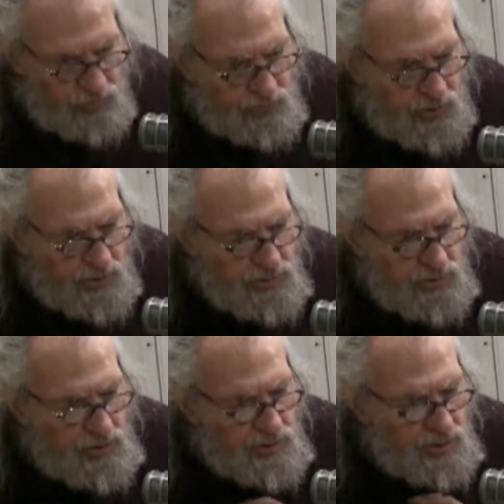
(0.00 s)
for a thousand
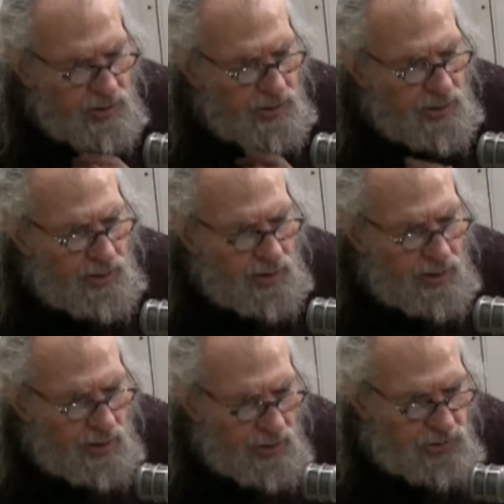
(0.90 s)
years, and
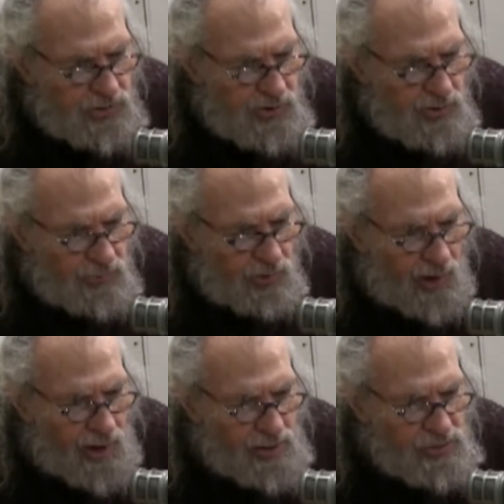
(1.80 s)
it's
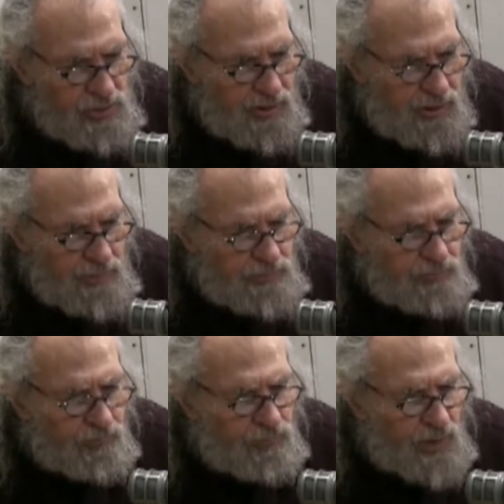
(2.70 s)
gradually
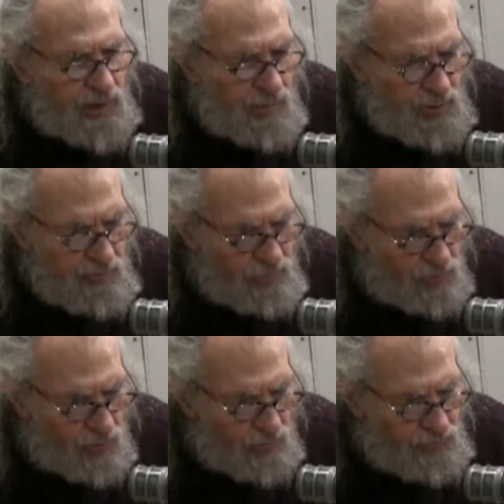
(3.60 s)
coming
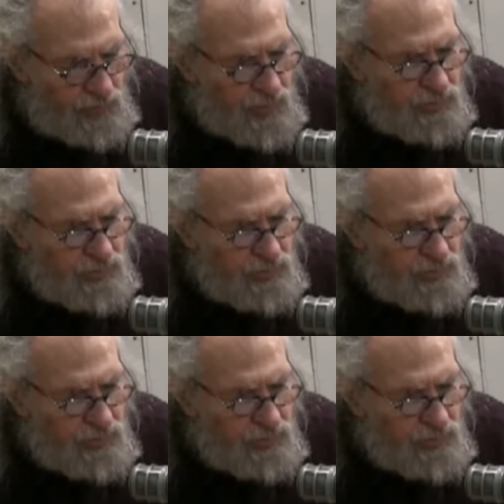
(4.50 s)
forth